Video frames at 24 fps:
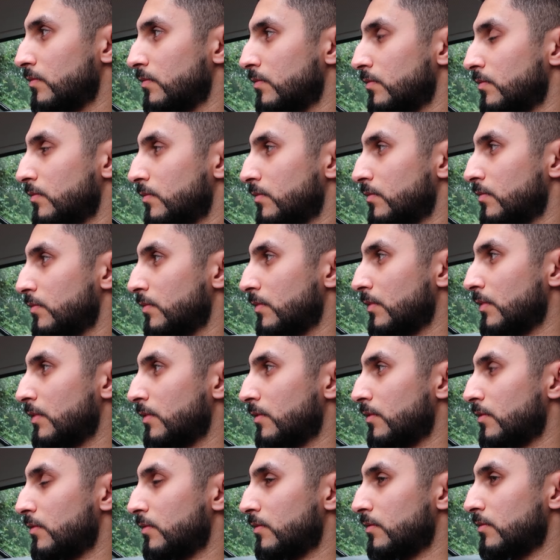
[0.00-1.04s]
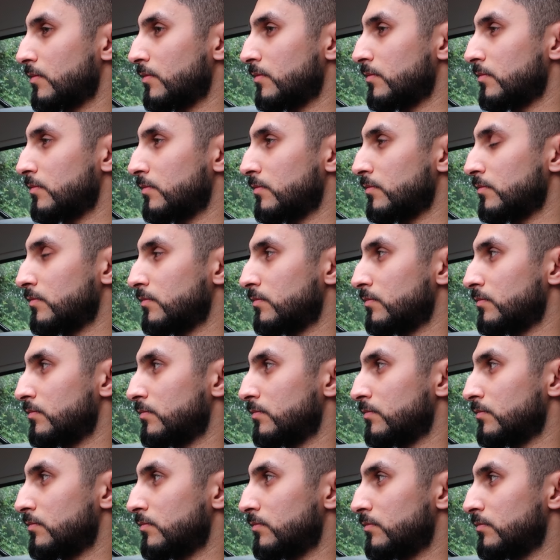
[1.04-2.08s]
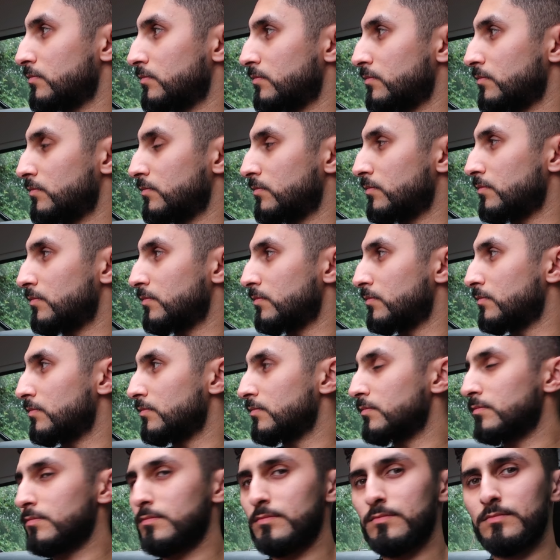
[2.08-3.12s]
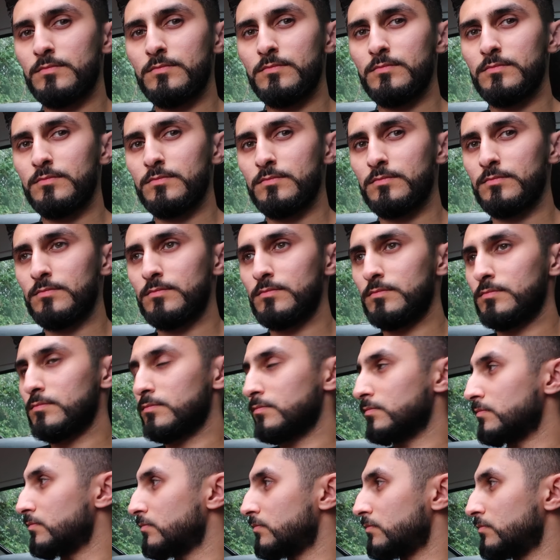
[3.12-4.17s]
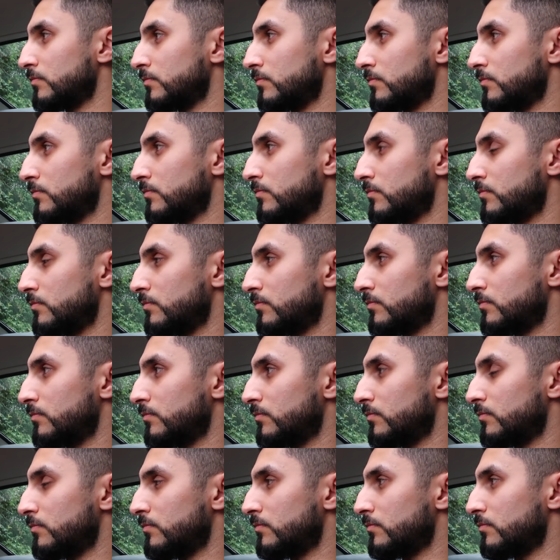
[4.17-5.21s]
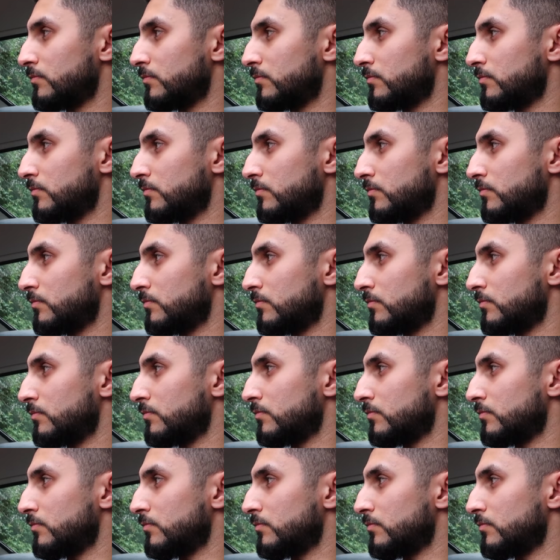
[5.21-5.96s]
This person isn't speaking.